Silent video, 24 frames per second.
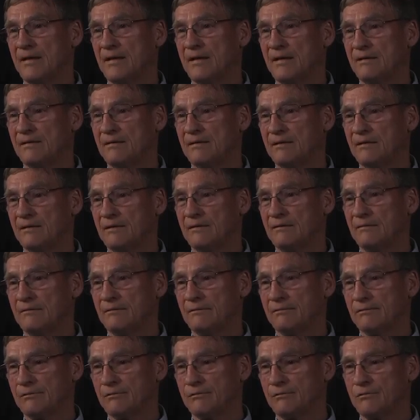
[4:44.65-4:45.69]
And uh,
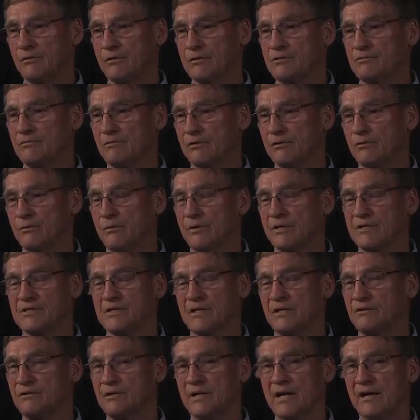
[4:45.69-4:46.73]
of course, the recruiter
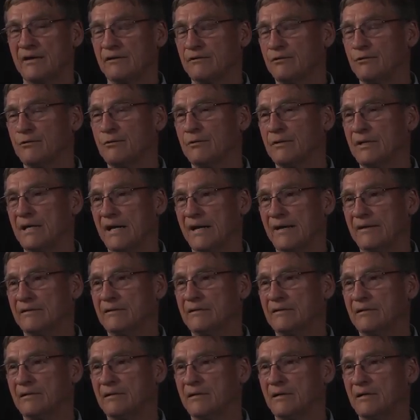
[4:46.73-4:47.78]
said, "You can't do that.
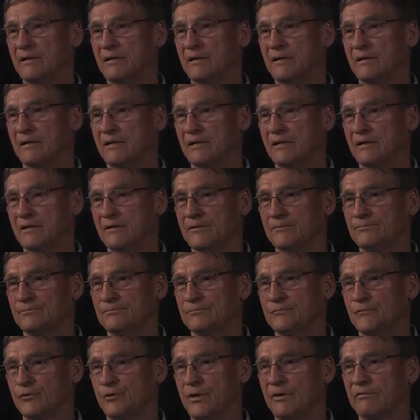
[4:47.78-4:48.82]
Um,
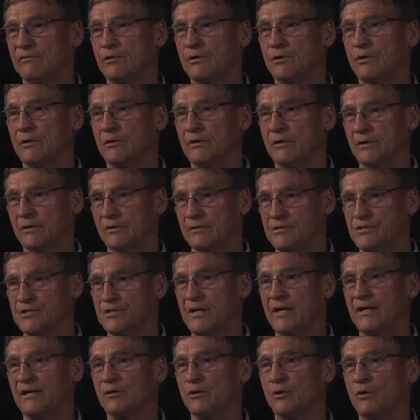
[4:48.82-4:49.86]
you have to go, uh,
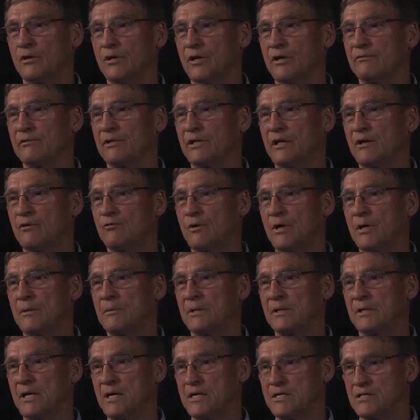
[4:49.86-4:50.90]
stay in long enough to get a
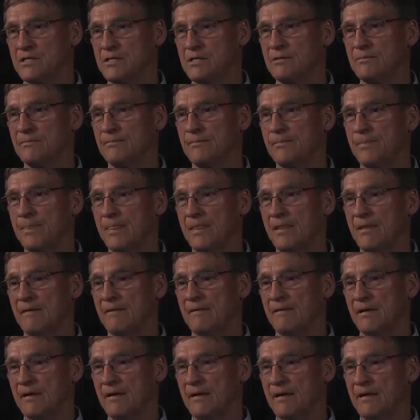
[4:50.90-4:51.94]
recommendation."
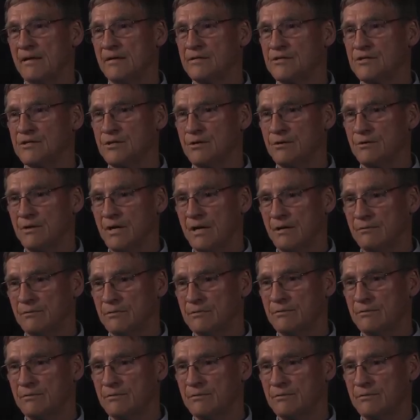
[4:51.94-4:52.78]
And so I,